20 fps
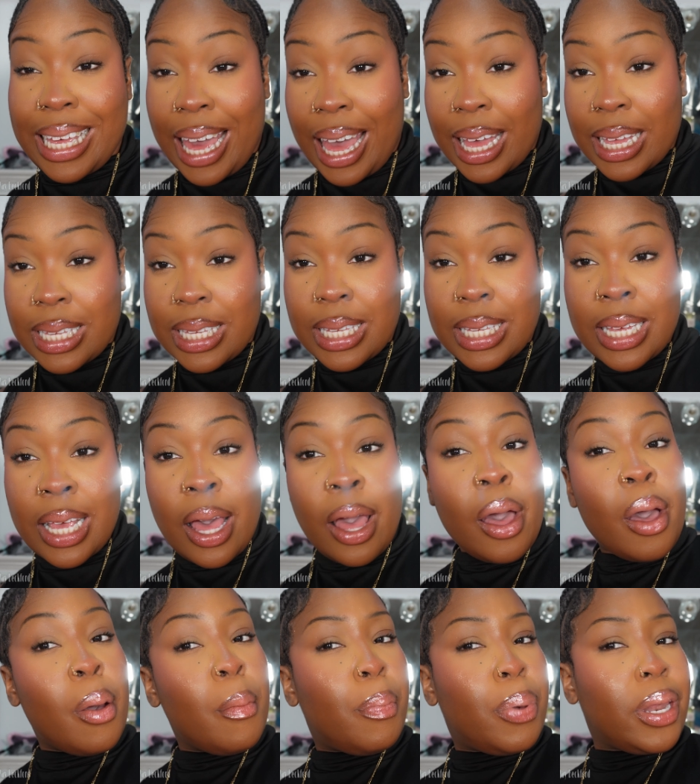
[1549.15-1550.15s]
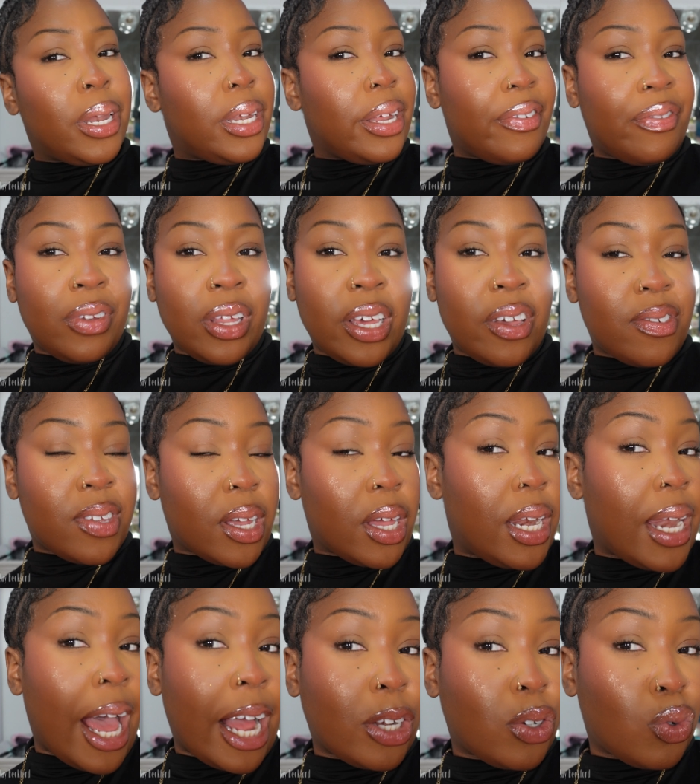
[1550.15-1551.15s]
Yes, but it definitely gives like a
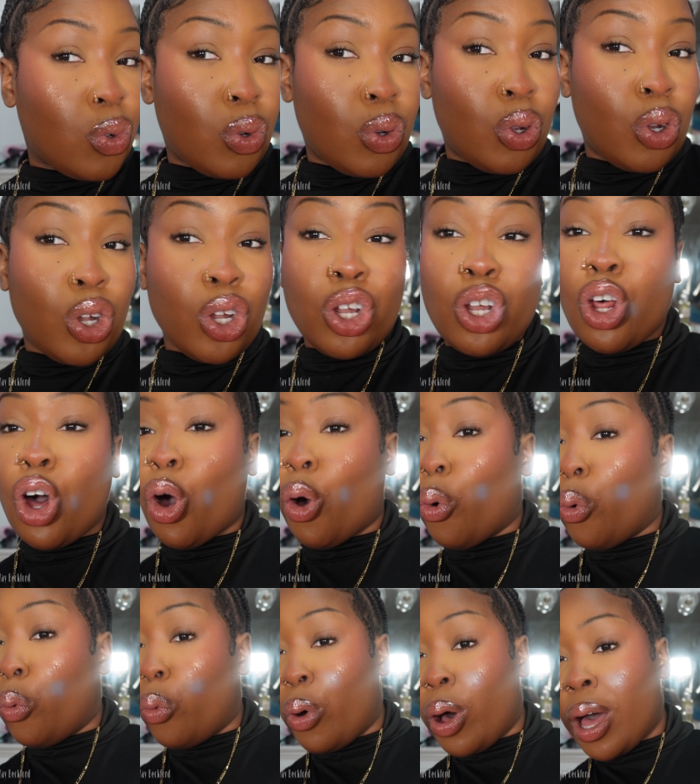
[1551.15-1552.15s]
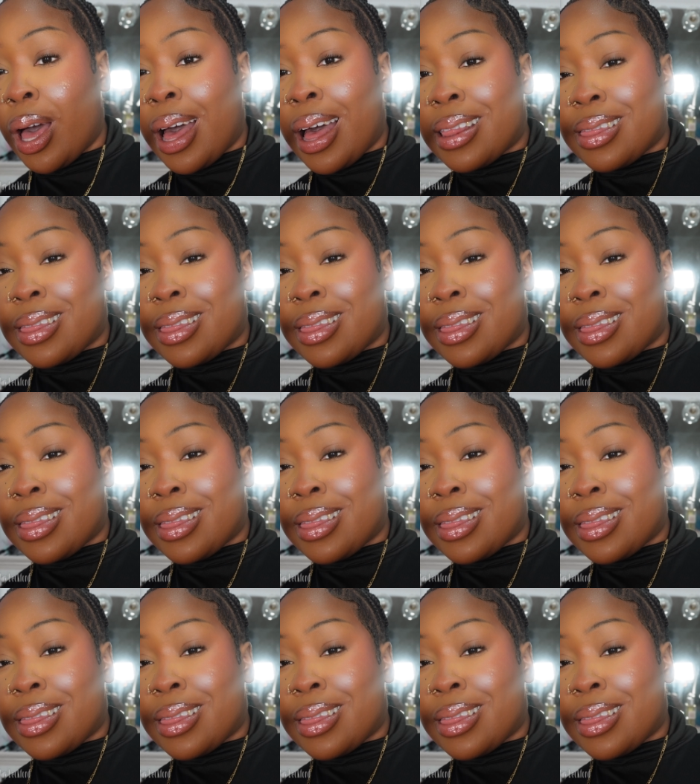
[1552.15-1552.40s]
natural glow